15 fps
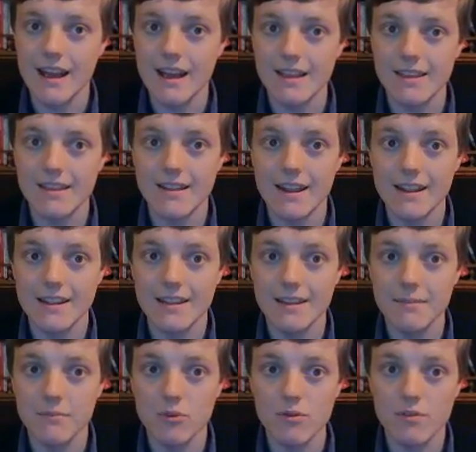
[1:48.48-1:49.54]
state
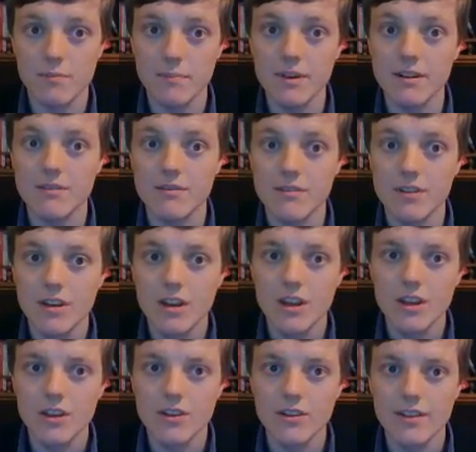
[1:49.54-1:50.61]
symbols, but
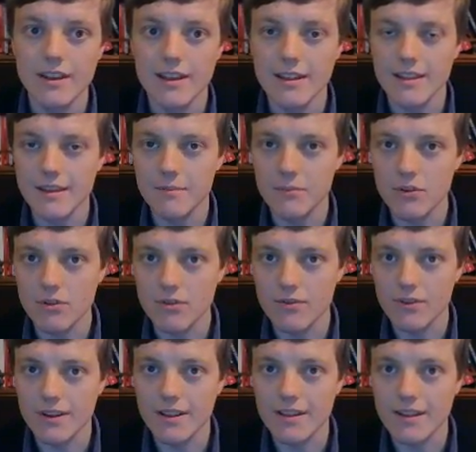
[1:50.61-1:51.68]
using symbols, for
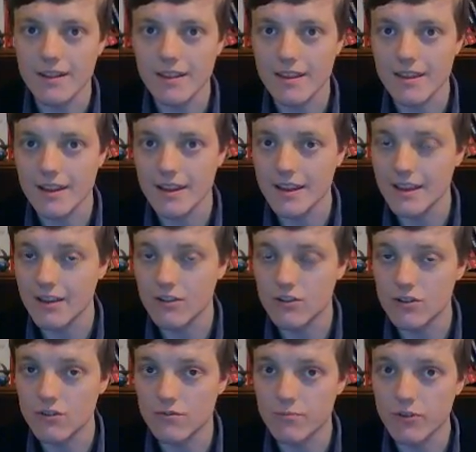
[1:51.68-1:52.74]
instance, the
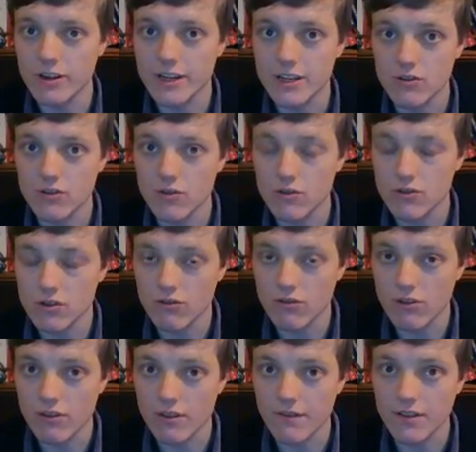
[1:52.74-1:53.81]
British
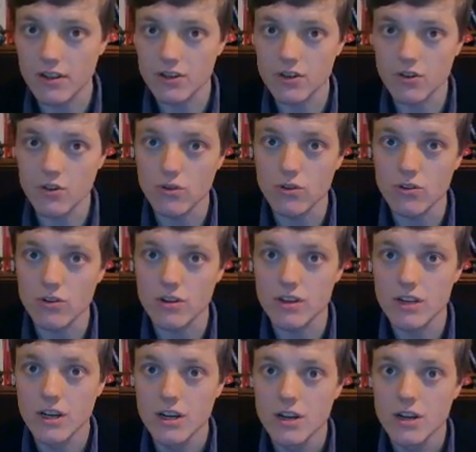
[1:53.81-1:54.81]
Cross of St George,